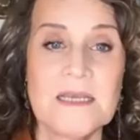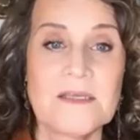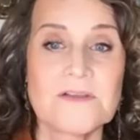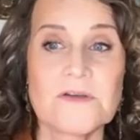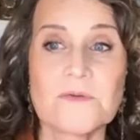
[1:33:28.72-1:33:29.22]

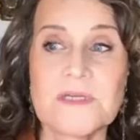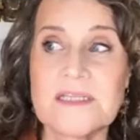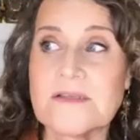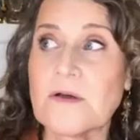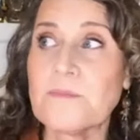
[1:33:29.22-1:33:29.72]
So
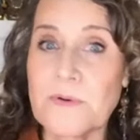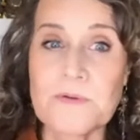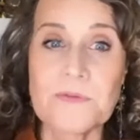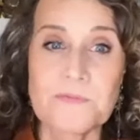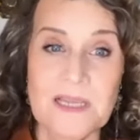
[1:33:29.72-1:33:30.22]
it's our
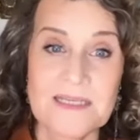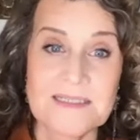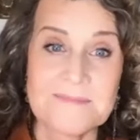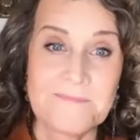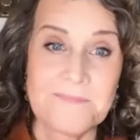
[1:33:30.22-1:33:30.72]

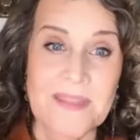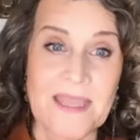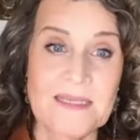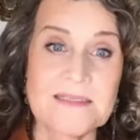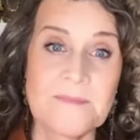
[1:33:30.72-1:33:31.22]
birthright,
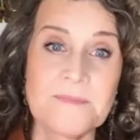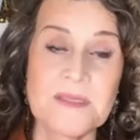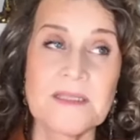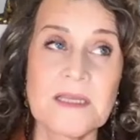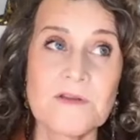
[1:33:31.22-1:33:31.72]
and it's
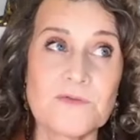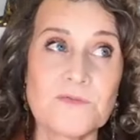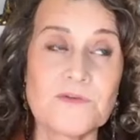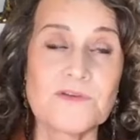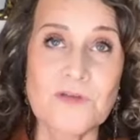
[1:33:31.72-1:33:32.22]
something that
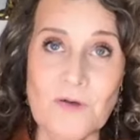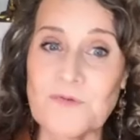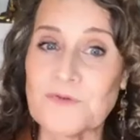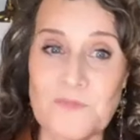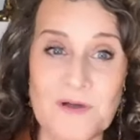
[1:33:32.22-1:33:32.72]
you
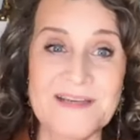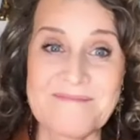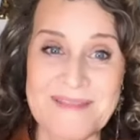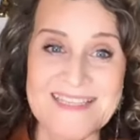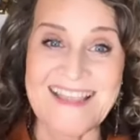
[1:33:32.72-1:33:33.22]
don't want to
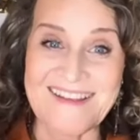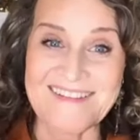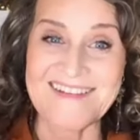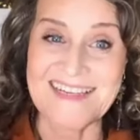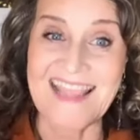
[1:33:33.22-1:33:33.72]
miss out
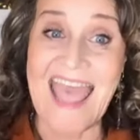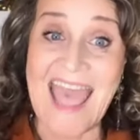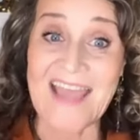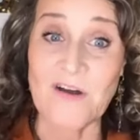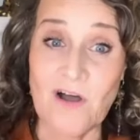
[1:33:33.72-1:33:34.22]
on
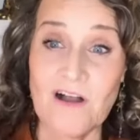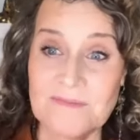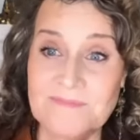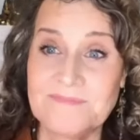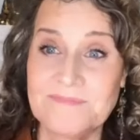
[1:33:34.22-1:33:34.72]
at
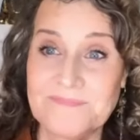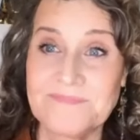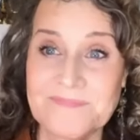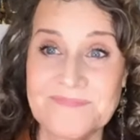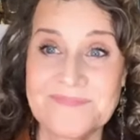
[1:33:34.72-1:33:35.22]
all.
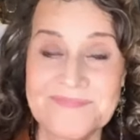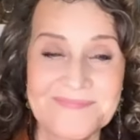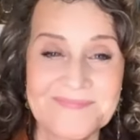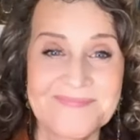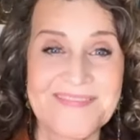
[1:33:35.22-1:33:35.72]

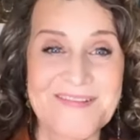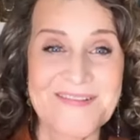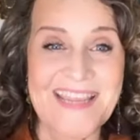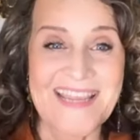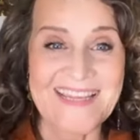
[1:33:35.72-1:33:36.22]

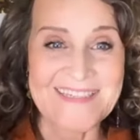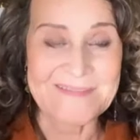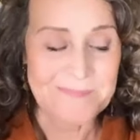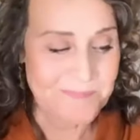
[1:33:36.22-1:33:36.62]
Okay.